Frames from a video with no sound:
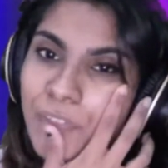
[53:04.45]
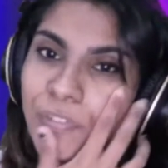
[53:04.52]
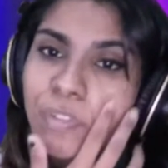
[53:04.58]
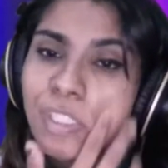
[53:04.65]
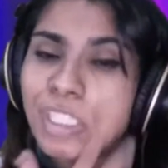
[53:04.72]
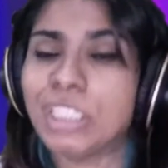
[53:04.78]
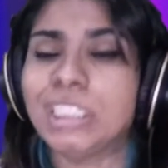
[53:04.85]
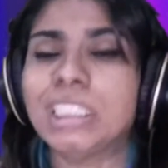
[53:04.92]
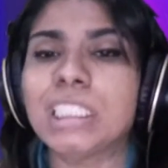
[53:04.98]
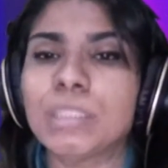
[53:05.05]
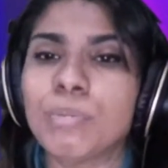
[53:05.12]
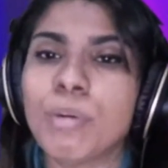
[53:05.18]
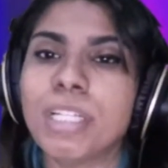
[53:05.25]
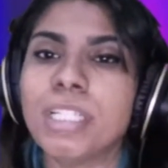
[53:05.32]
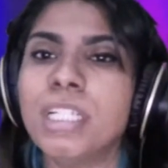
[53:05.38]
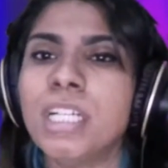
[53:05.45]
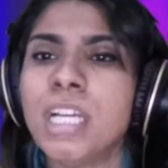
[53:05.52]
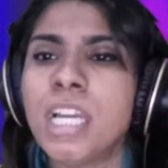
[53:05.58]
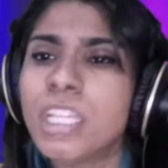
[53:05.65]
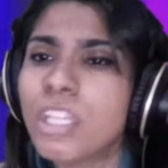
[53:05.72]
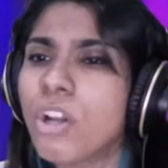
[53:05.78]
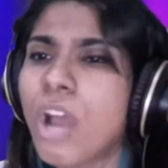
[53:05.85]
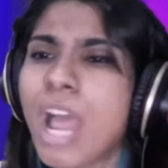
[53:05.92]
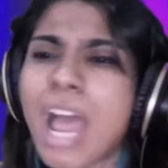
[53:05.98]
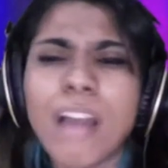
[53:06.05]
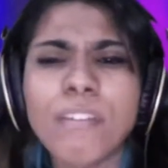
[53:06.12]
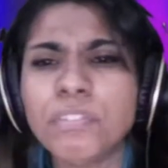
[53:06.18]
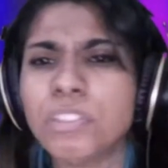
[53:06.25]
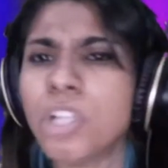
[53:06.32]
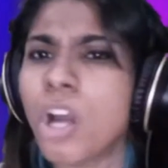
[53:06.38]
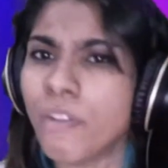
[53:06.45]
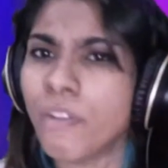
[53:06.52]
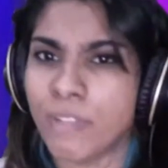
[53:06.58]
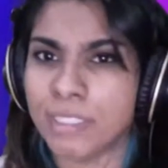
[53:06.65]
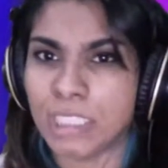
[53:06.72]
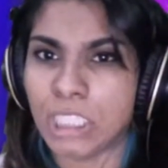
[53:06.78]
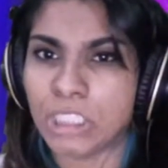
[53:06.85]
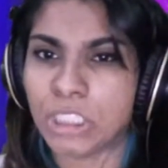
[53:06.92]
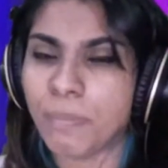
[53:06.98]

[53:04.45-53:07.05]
if you just want to have conversation,